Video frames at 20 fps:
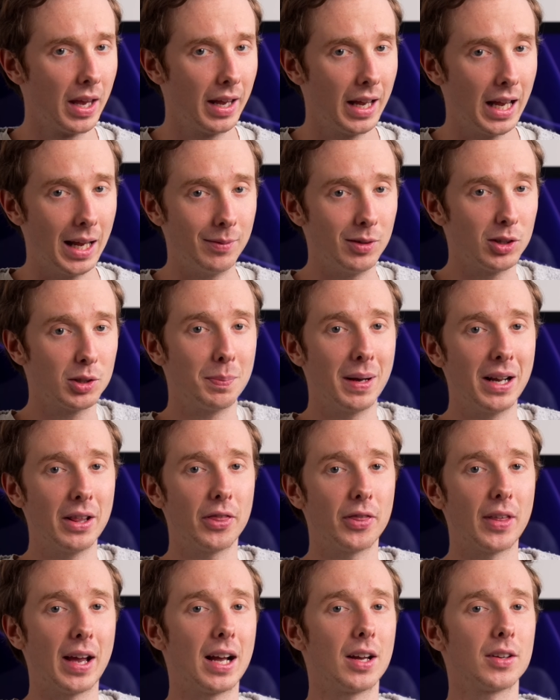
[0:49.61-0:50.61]
If you spent
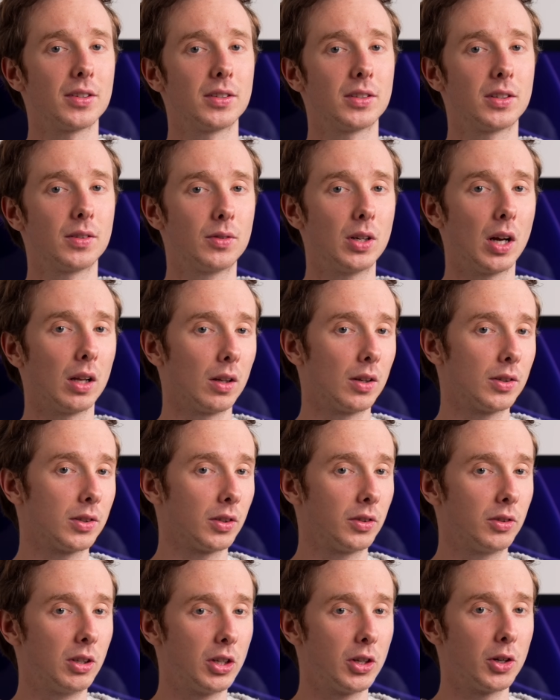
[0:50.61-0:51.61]
thousands of dollars
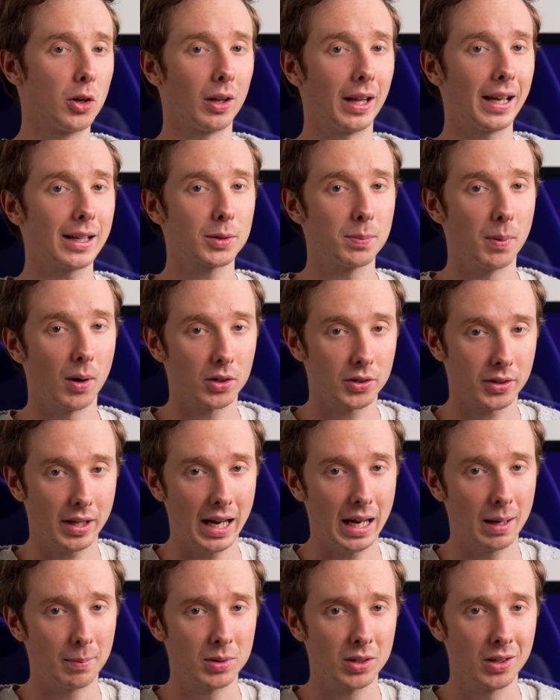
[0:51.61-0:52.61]
on digital Xbox
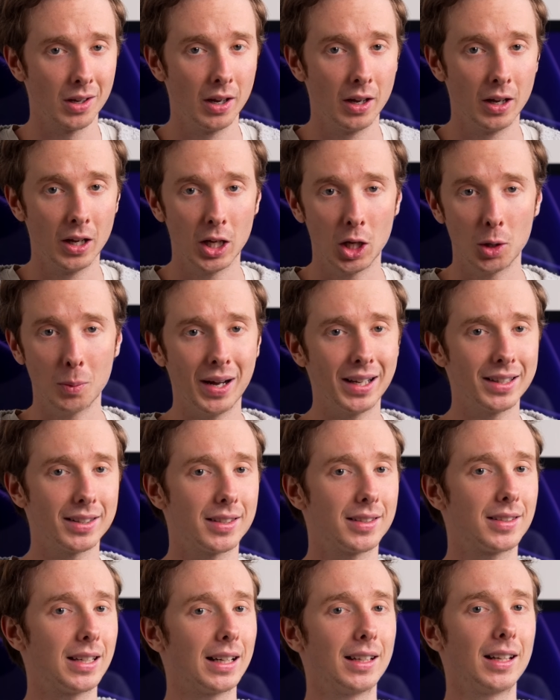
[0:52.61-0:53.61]
games, you aren't
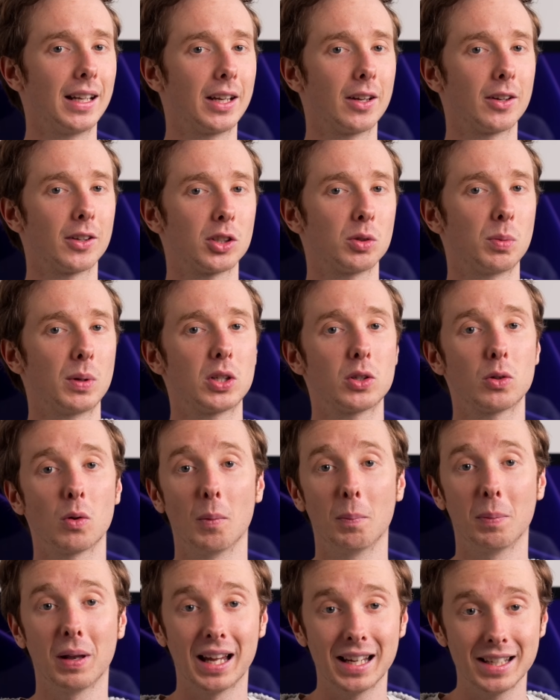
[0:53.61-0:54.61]
suddenly going to switch to a
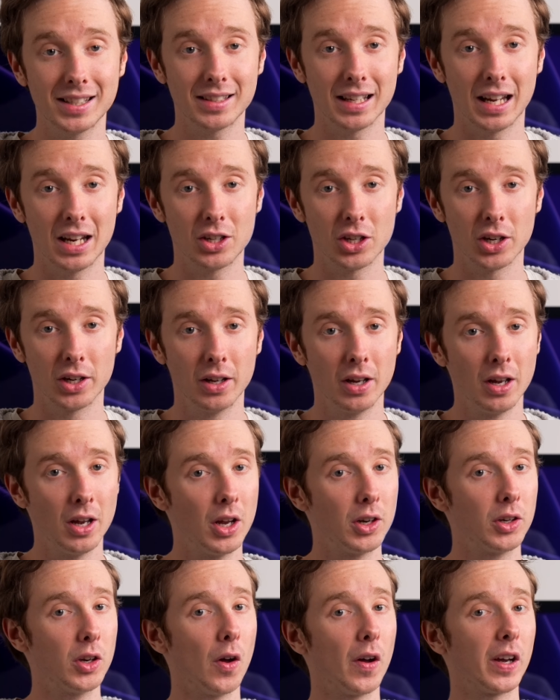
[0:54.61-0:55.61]
PlayStation
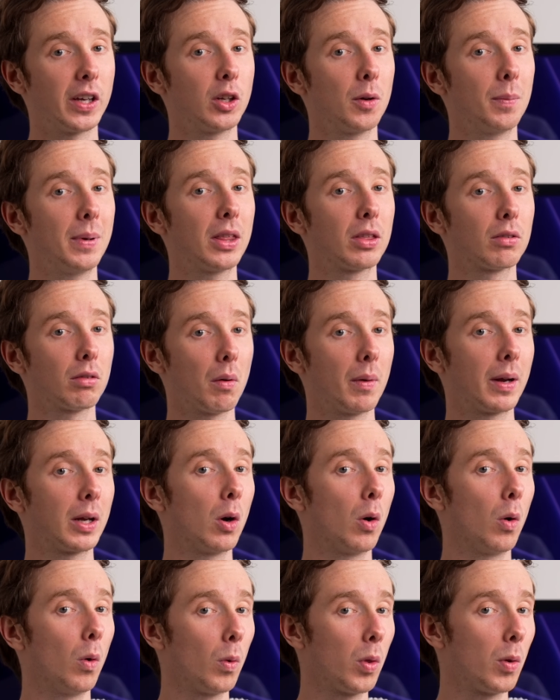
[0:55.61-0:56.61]
knowing you'll be throwing
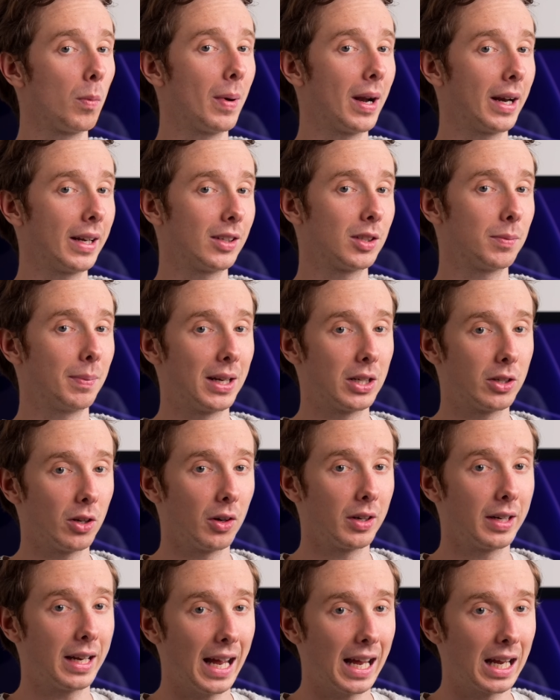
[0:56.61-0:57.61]
all the money spent
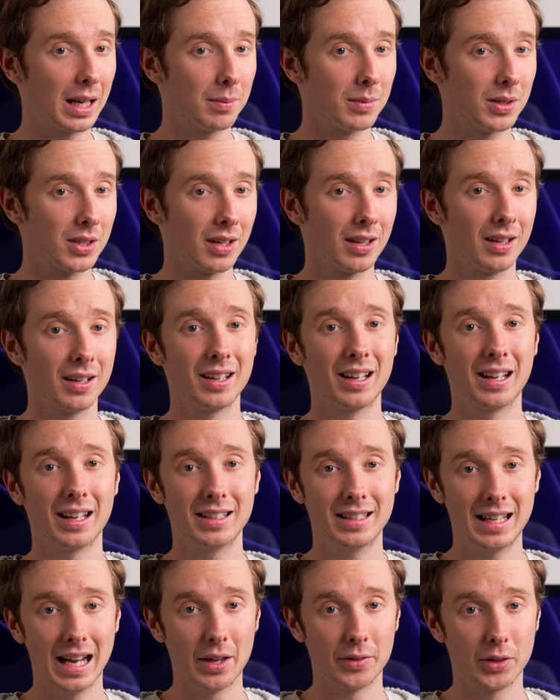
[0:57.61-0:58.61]
on games
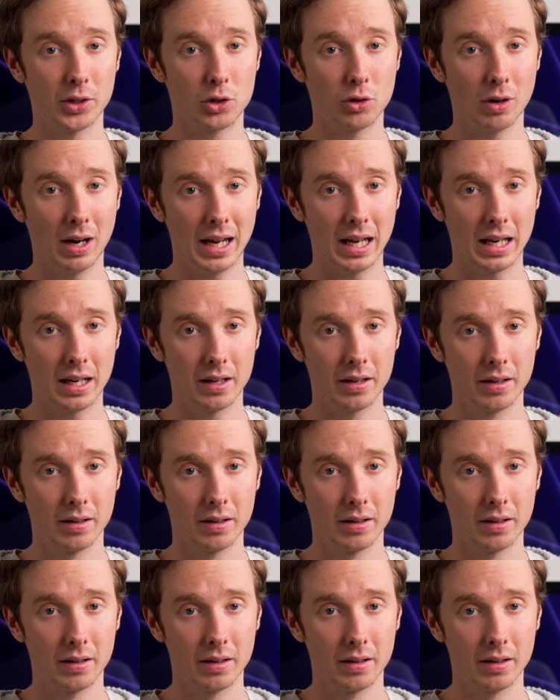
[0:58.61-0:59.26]
down the drain.